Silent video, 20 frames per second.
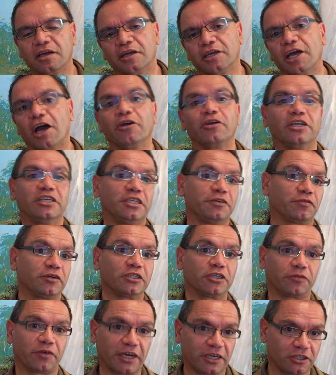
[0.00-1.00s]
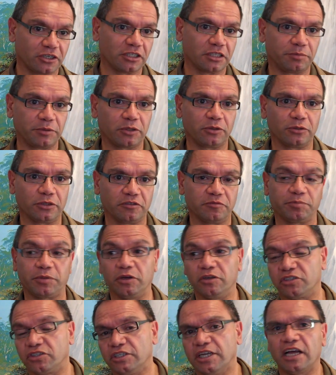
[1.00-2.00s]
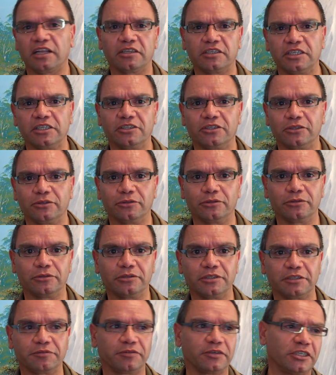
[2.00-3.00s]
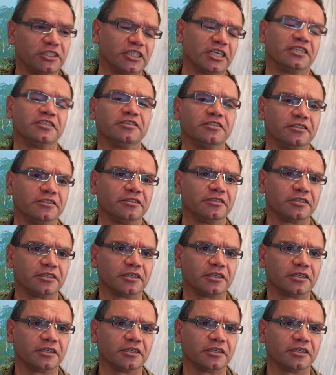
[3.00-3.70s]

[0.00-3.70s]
going in different directions because of personalities or different agendas.